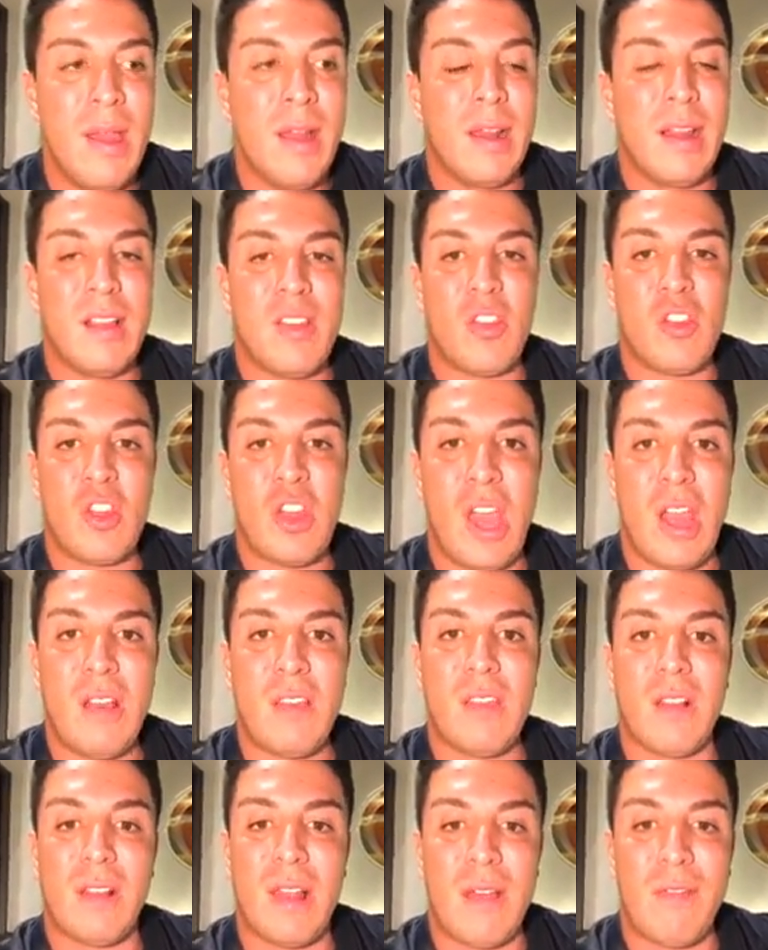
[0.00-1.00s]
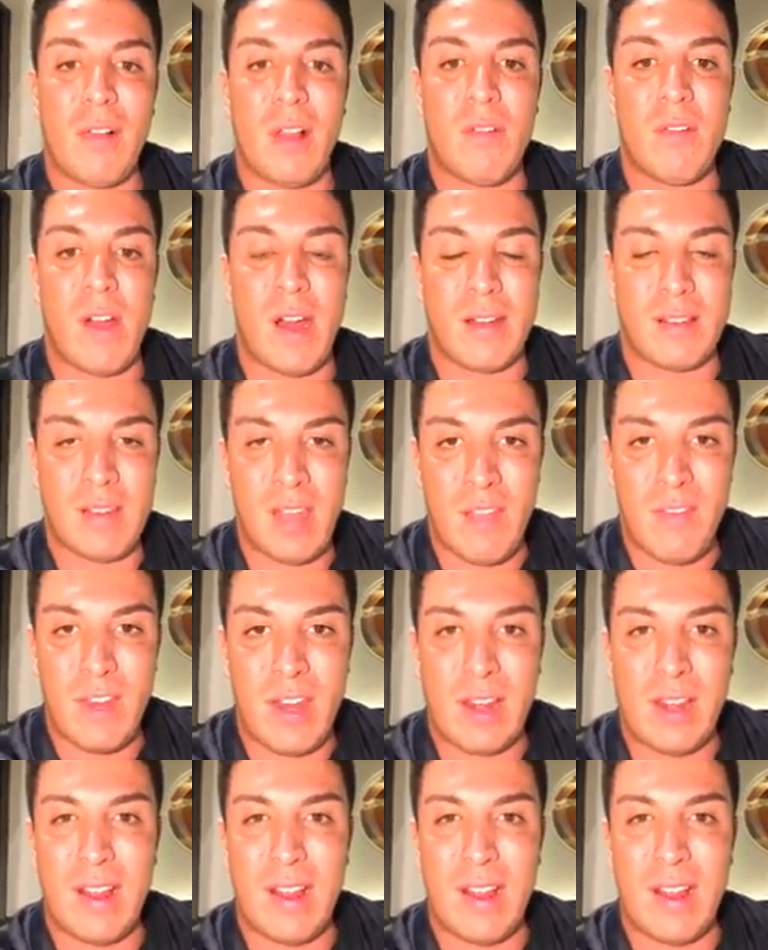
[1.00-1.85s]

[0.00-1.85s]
Let's change the level of our activity.